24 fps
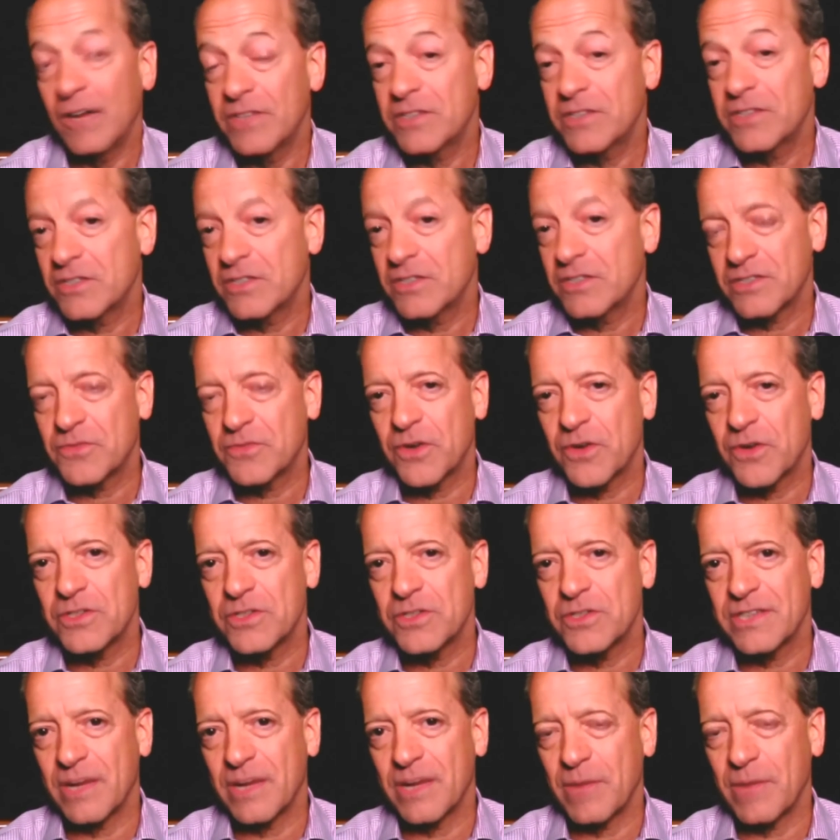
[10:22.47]
No, this is the
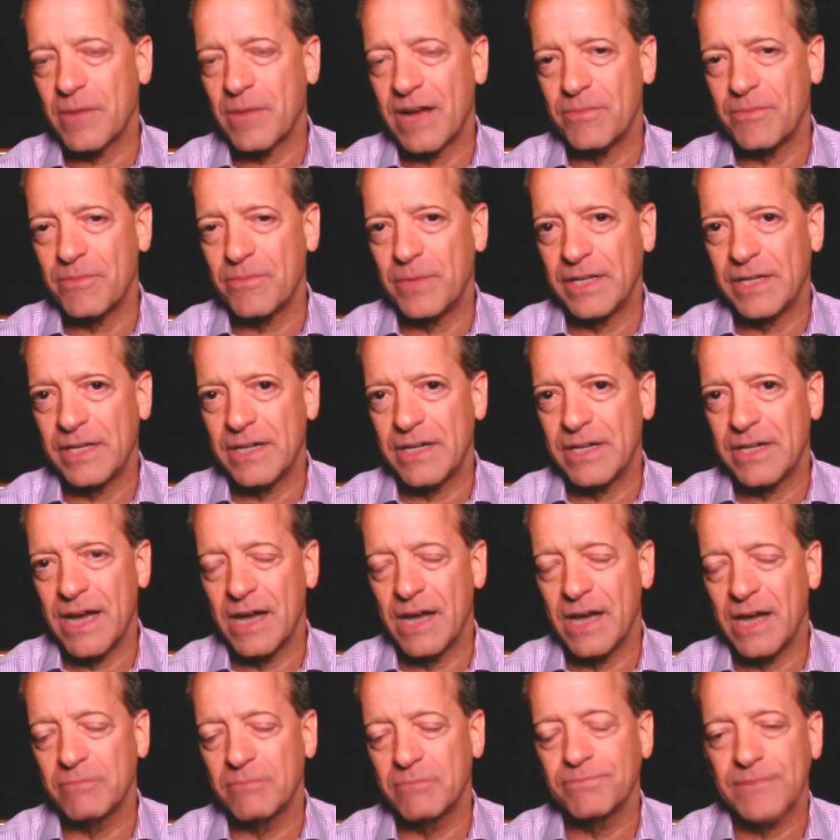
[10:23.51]
first time I've
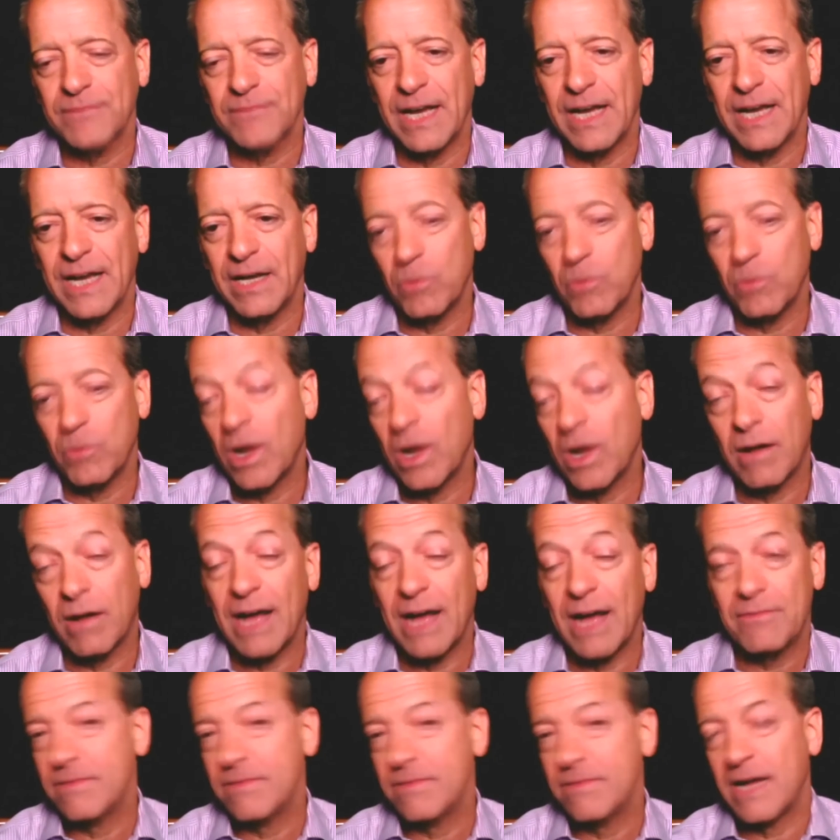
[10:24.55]
been, um, uh,
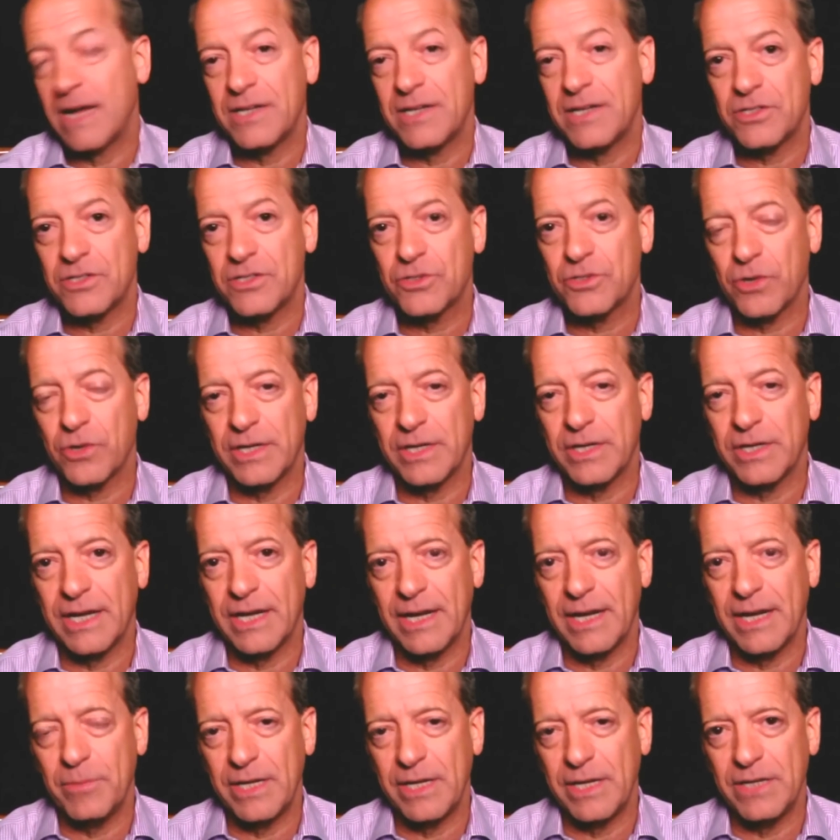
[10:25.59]
well, I I just joined
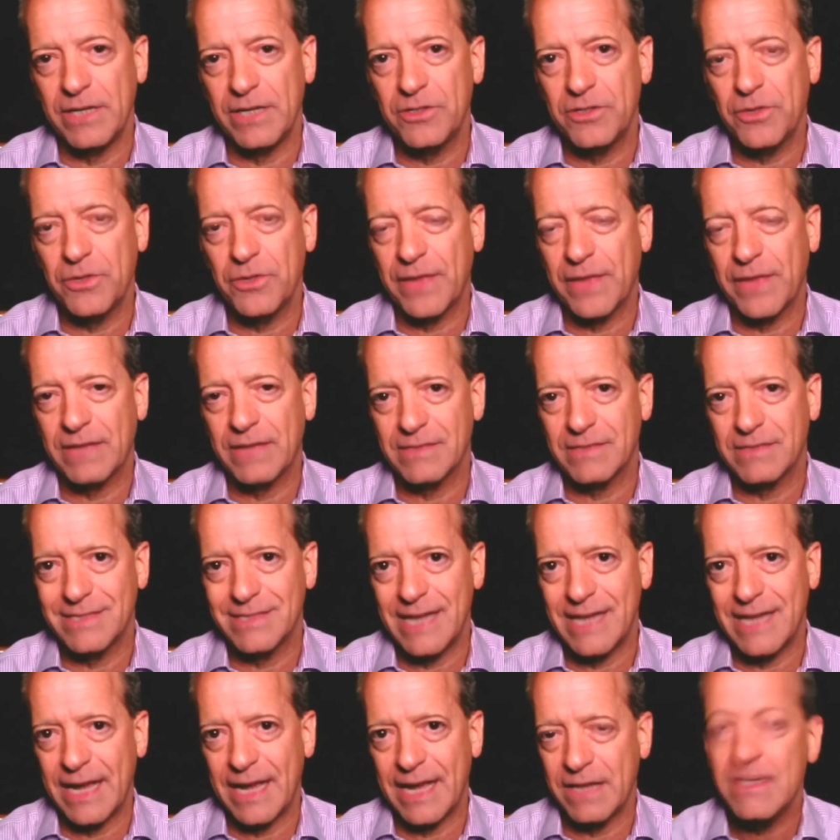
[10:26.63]
N A B in two
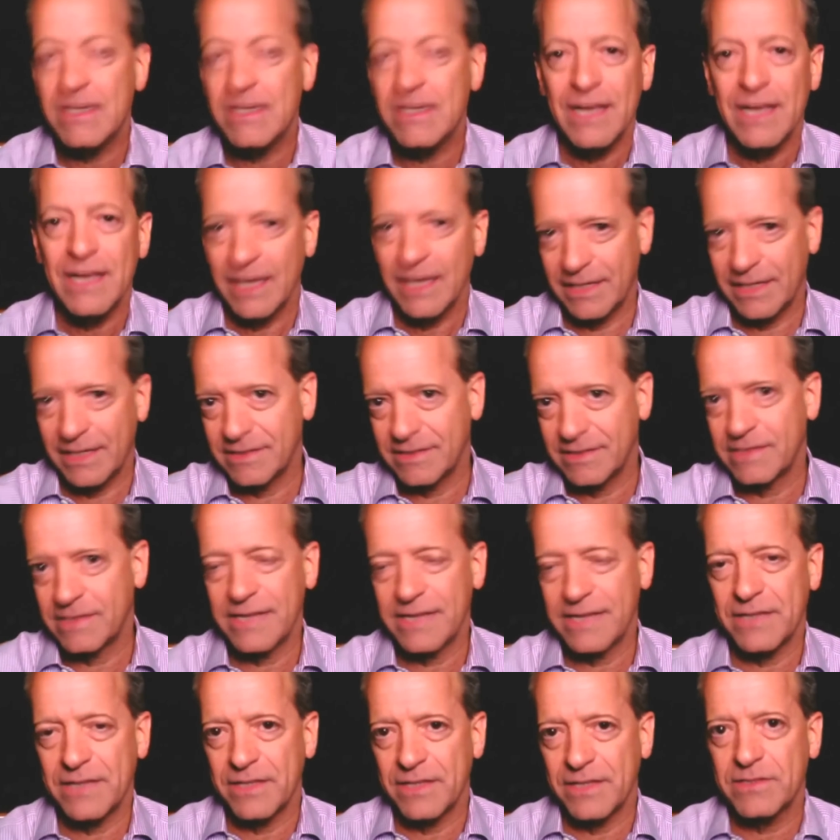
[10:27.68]
thousand ten. Mm-hmm. As I
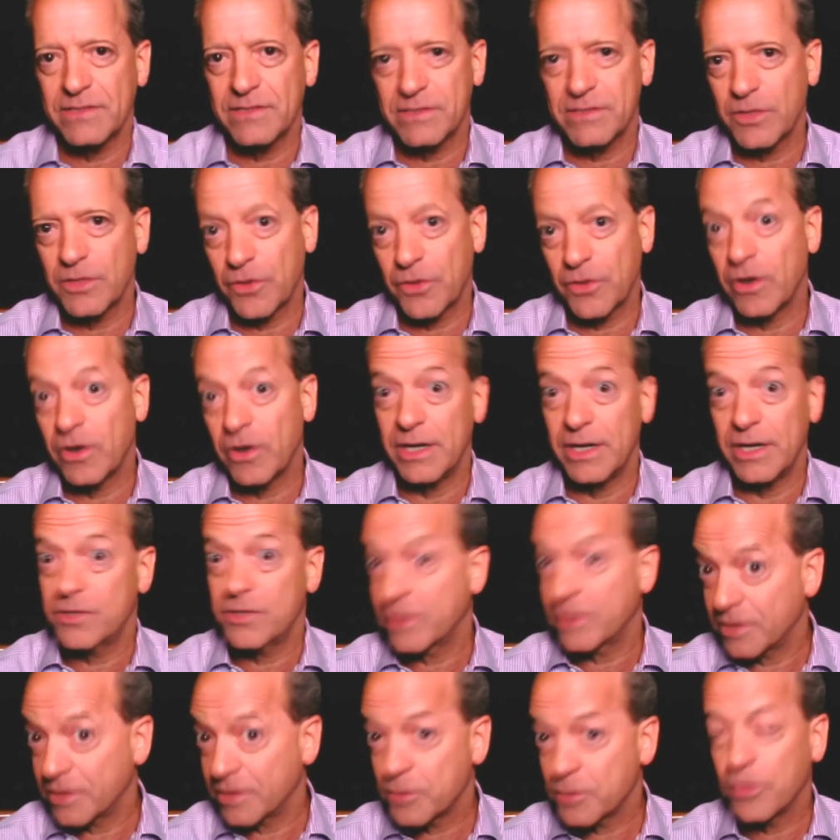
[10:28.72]
said, this the third
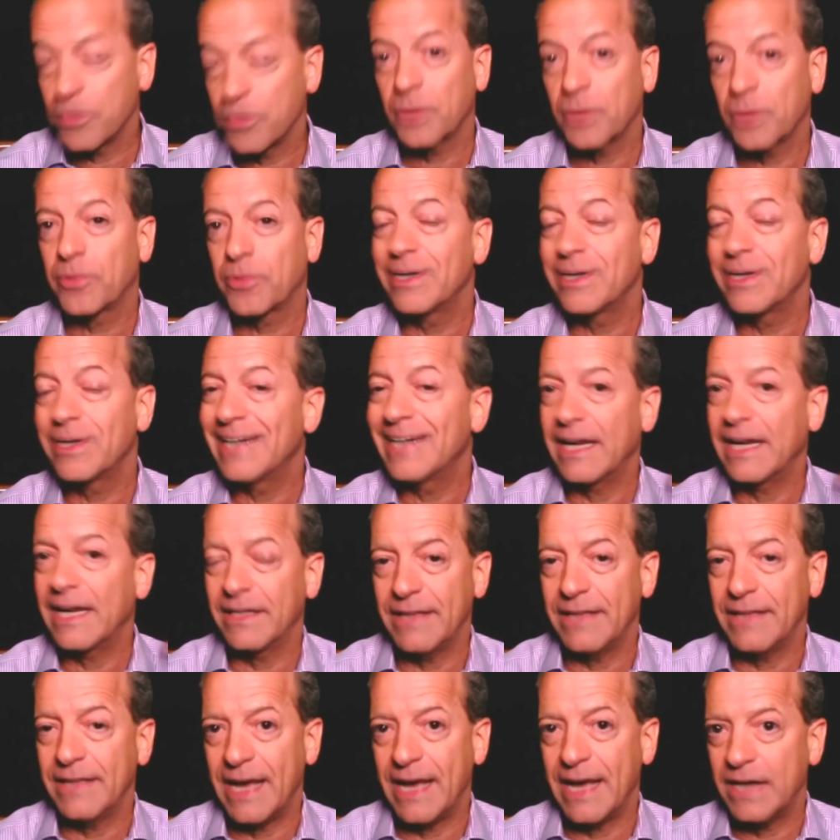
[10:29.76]
edition of this book
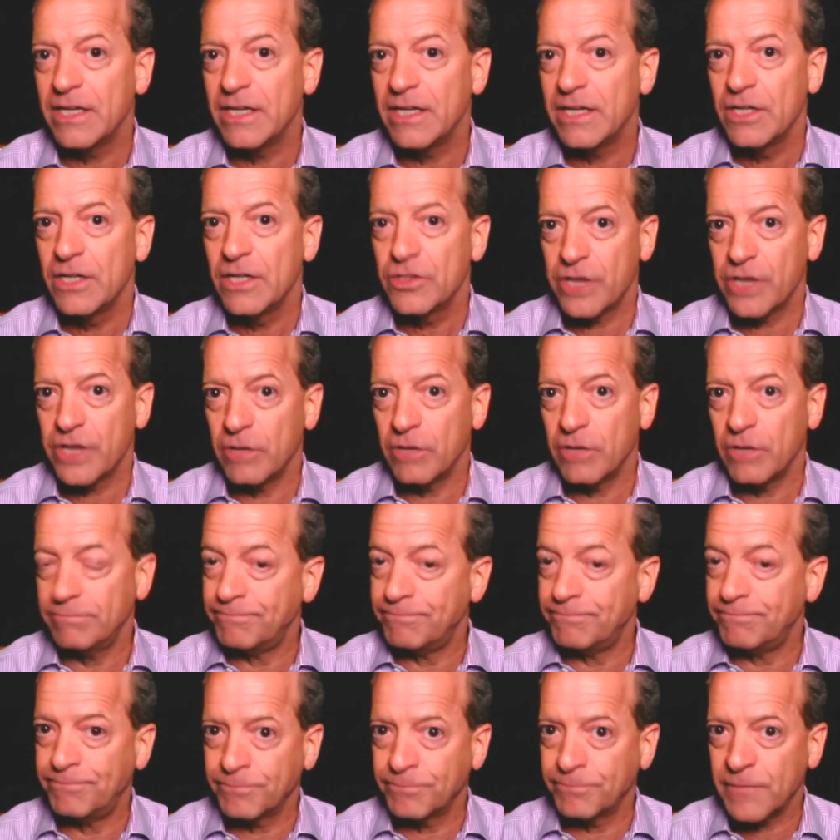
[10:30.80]
predated that.
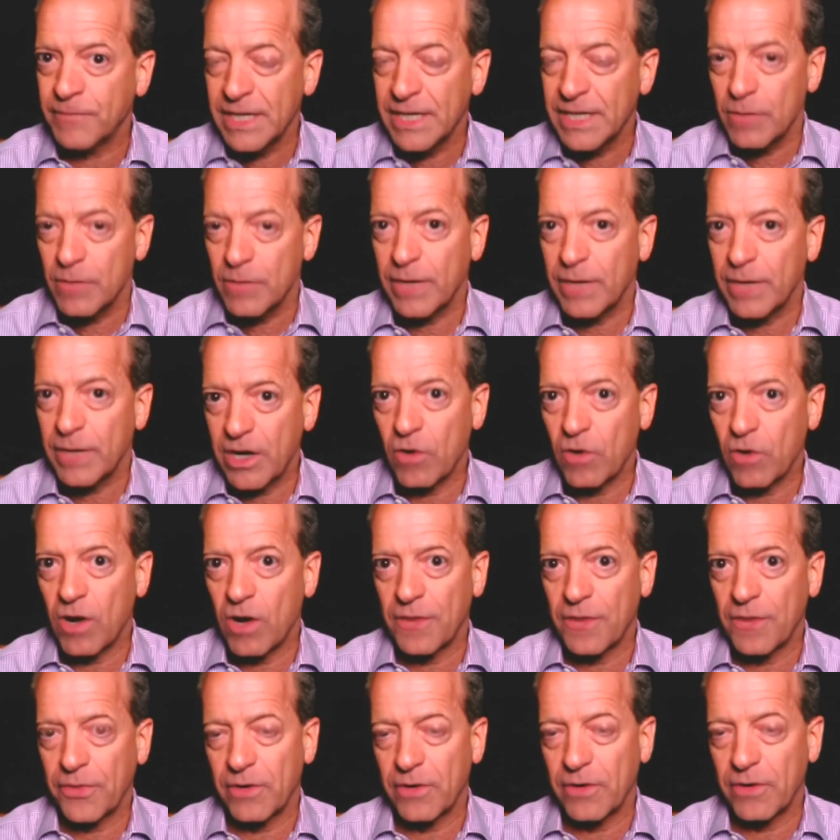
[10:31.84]
So my
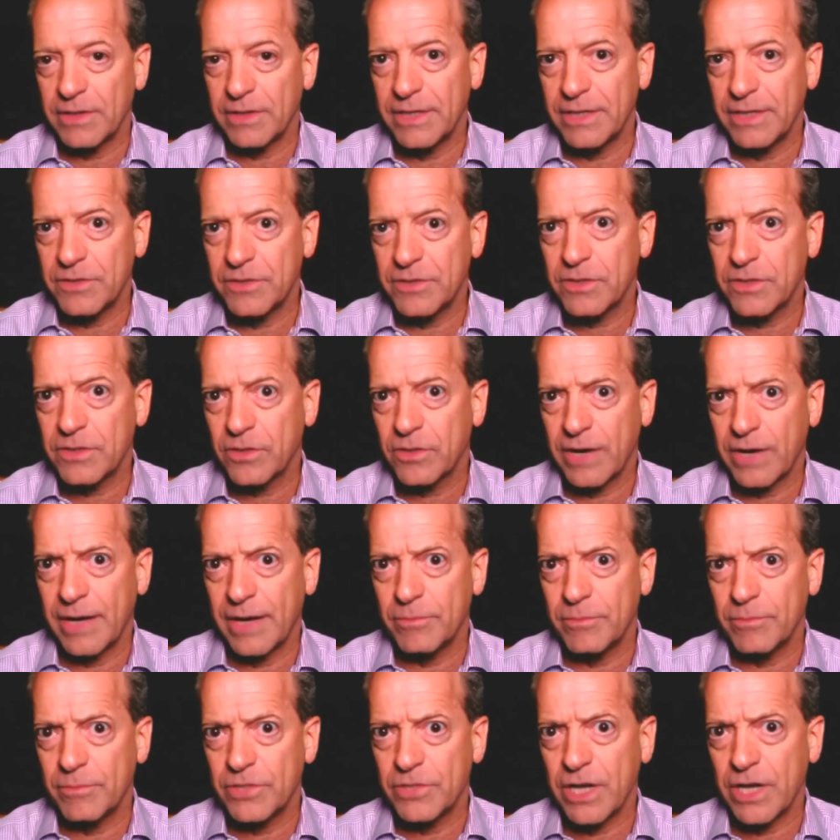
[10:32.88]
co-author on this,
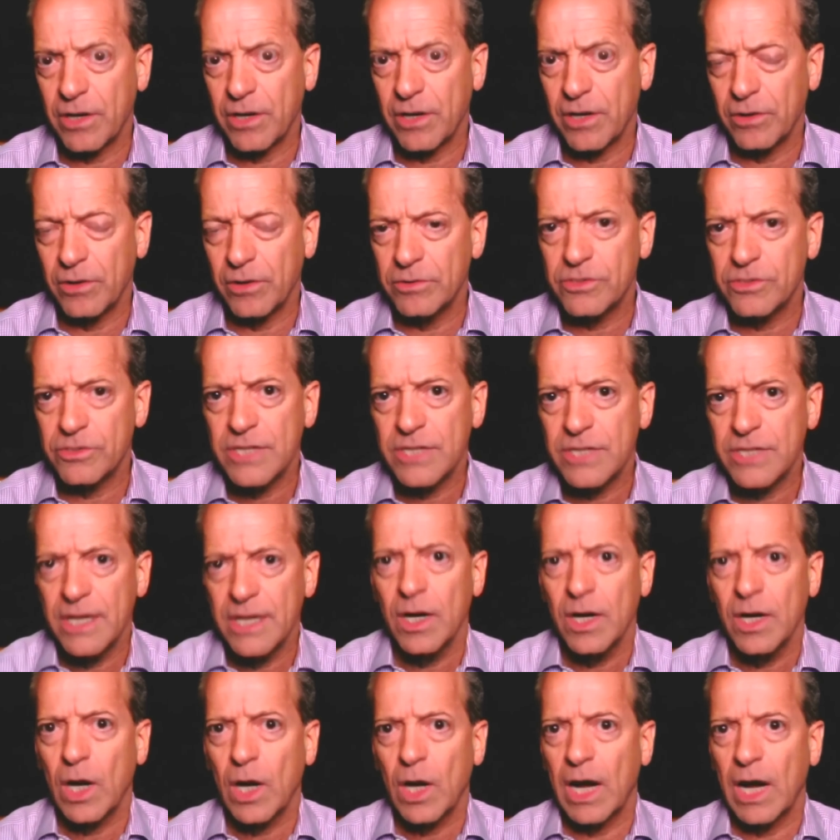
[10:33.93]
Graham Jones,
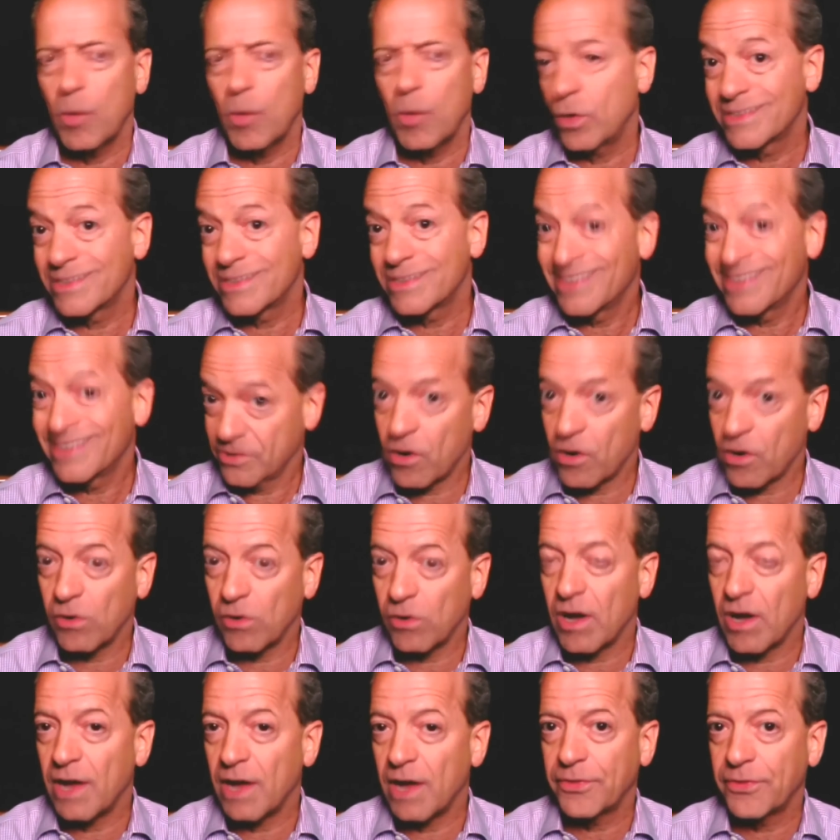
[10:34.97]
uh, was the
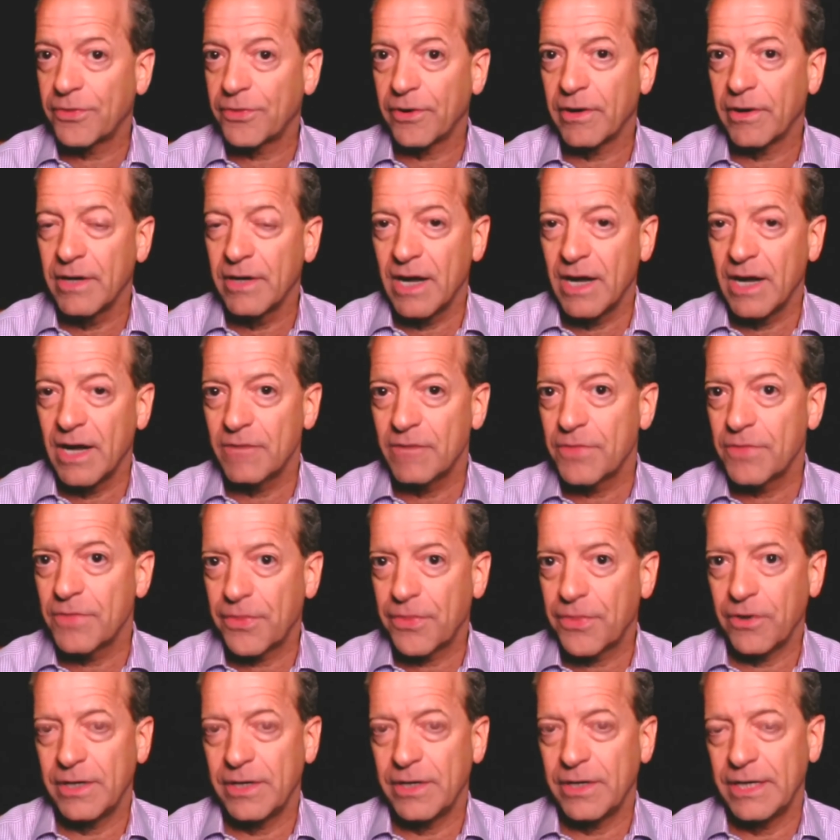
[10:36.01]
sole author of
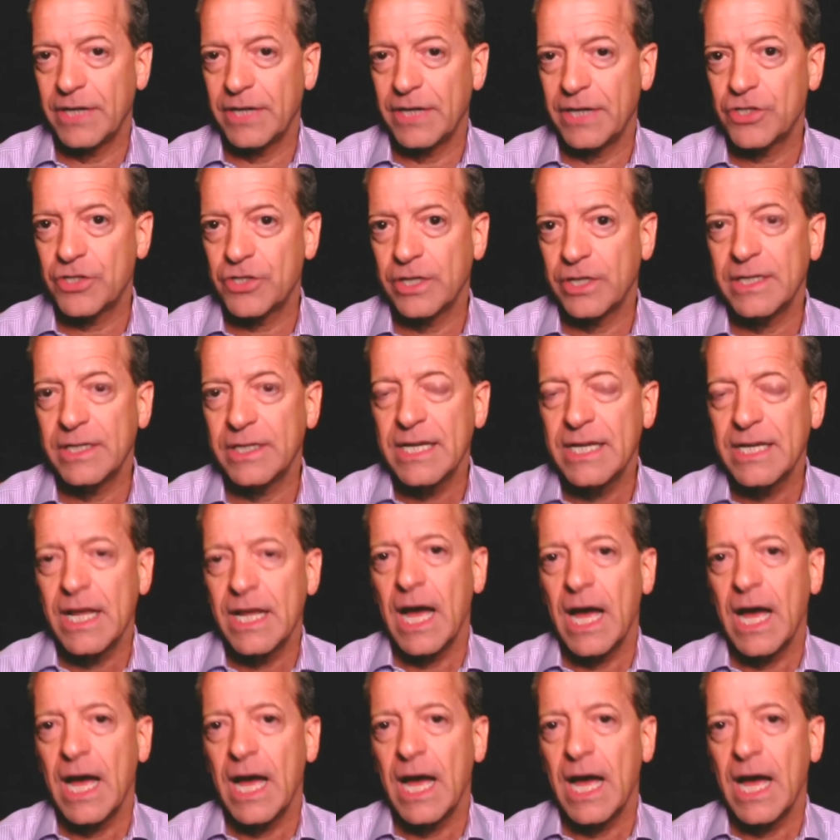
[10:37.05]
the third edition.